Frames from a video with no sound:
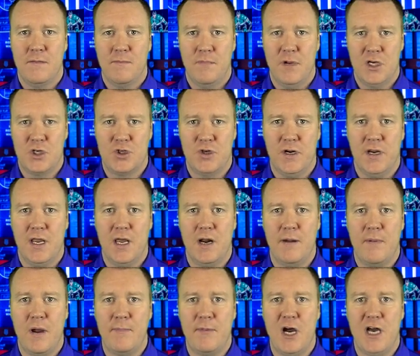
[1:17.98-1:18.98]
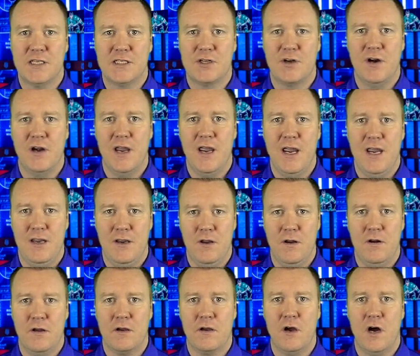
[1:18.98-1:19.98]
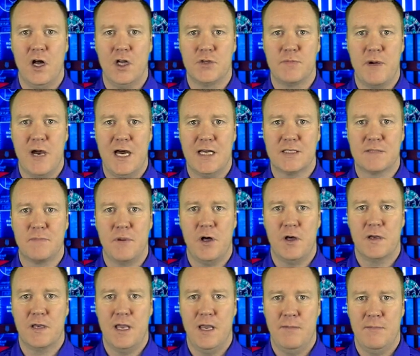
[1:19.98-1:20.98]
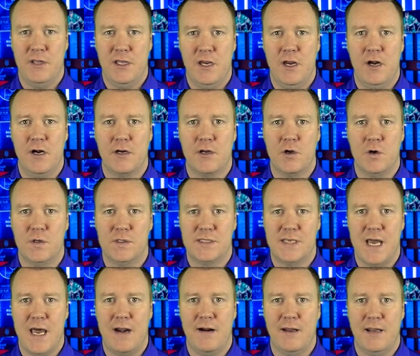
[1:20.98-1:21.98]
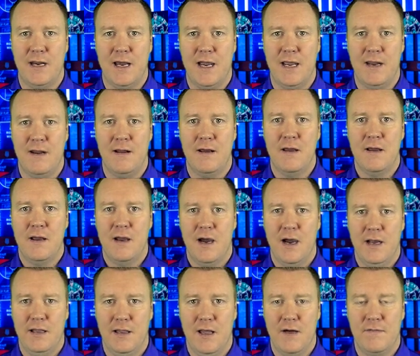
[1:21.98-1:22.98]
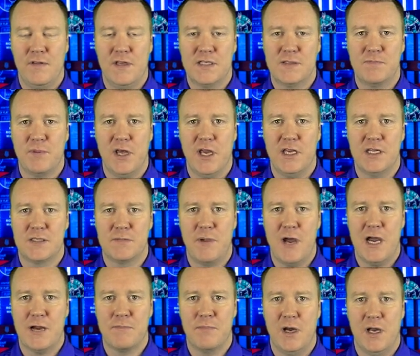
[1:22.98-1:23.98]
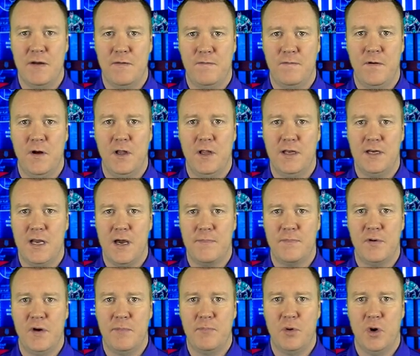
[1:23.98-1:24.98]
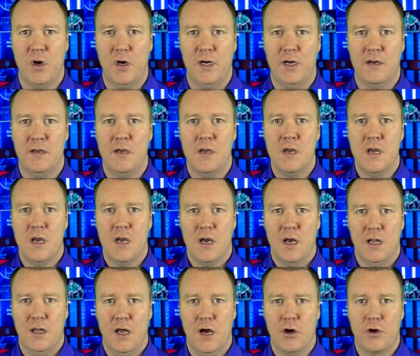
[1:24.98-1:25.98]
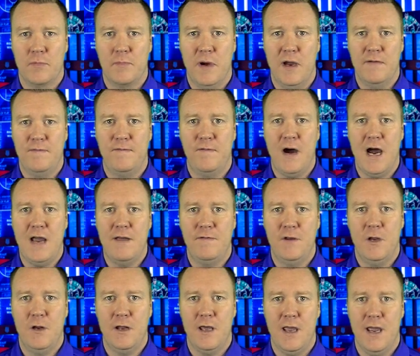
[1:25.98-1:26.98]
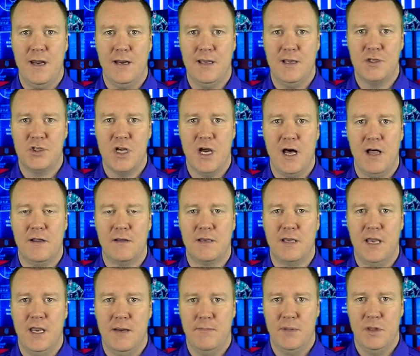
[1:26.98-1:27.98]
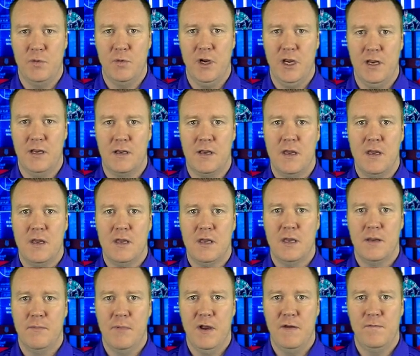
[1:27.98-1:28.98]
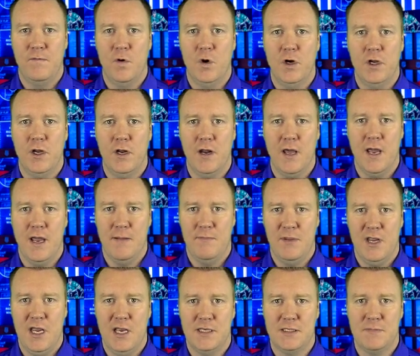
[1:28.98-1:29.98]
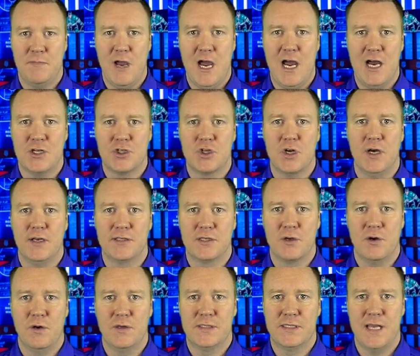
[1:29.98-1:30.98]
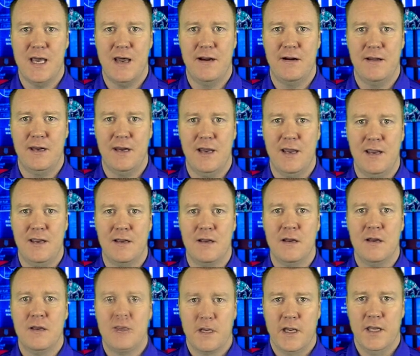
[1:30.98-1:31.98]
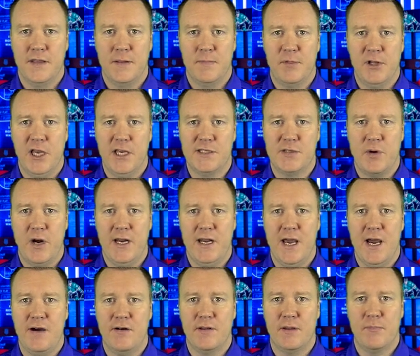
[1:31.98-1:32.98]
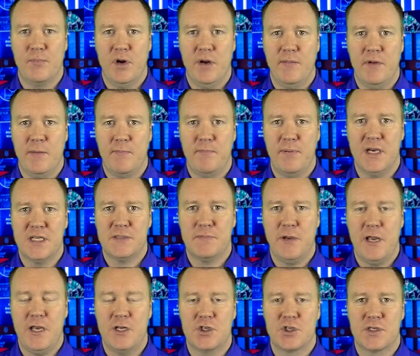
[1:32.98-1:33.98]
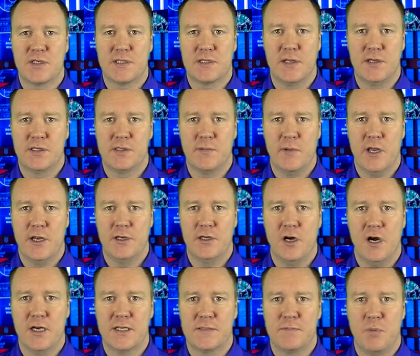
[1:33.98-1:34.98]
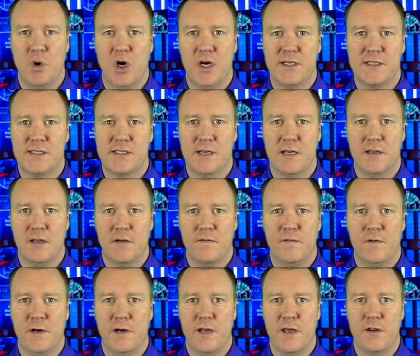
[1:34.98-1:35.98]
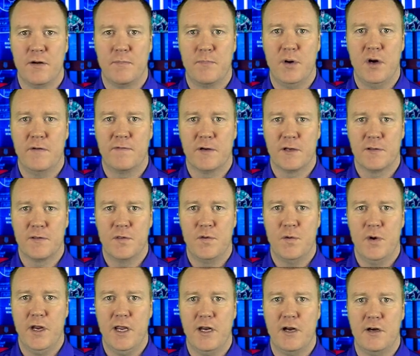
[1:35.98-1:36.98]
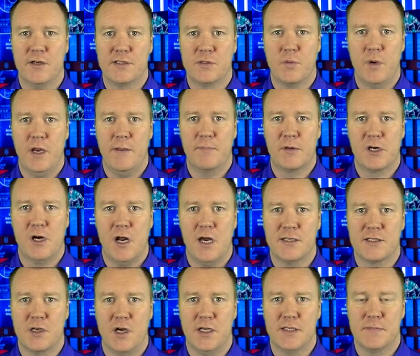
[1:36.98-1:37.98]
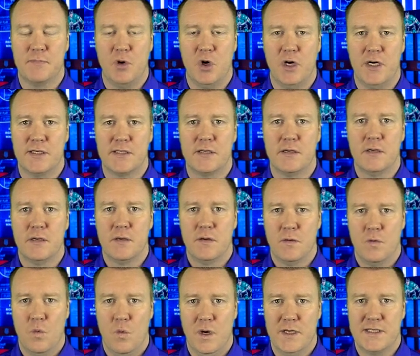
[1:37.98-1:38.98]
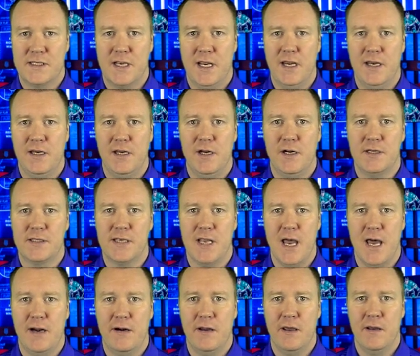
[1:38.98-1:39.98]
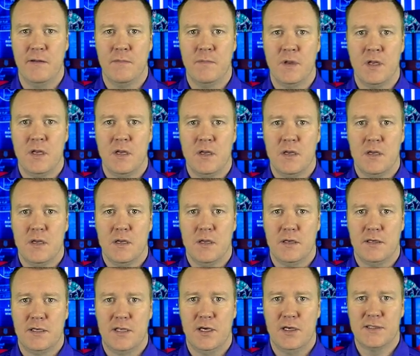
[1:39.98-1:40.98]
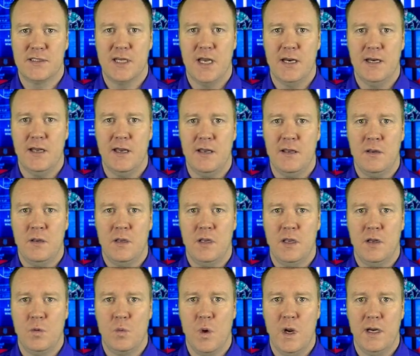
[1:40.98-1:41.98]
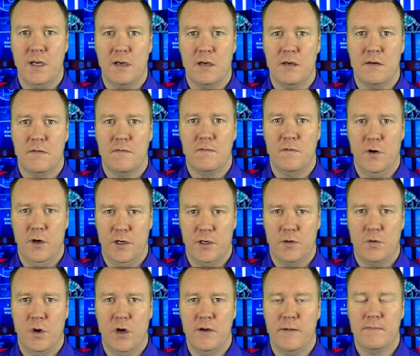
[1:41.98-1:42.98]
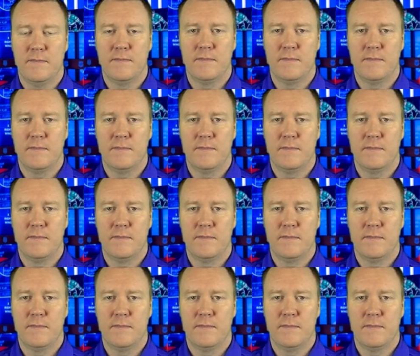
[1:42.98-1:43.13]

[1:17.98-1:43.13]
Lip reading: Make sure you get on my monster 8-unit college basketball game of the year. It goes Saturday night. I love this play. It's backed by a full in-depth report, along with my 5-unit NHL game of the week. And my 4-unit NBA smash also goes Saturday night. Get the plays right now on the Premium Picks page, exclusively at Doc Sports, as I look for another perfect 3-0 sweep across all sports, once again here Saturday. Until Sunday, in winning, Vernon Croy.